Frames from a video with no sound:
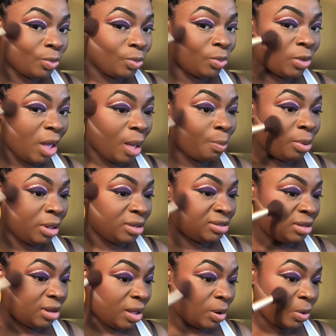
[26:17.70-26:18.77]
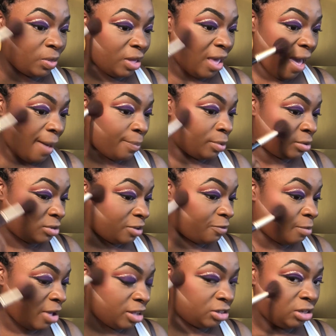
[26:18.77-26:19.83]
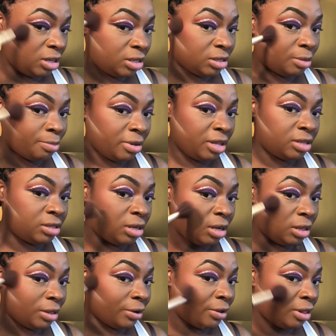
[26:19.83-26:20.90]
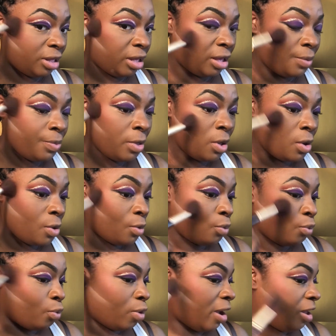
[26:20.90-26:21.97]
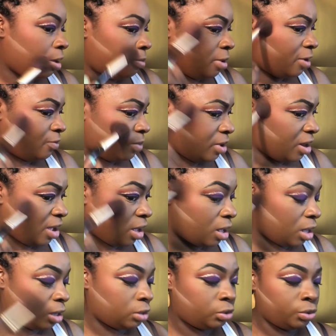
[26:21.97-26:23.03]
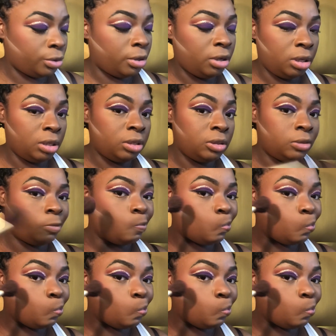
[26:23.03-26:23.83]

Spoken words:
Not placing that on the apples of my cheeks and placing it literally right above where that contour is.